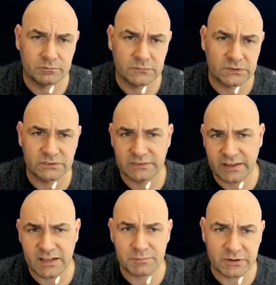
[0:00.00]
because they're
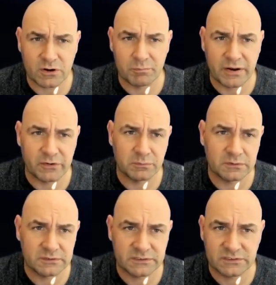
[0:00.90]
going to be
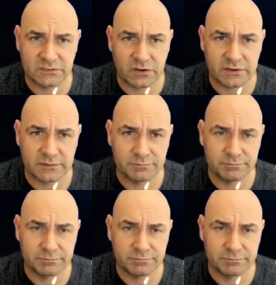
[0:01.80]
comparable. It's not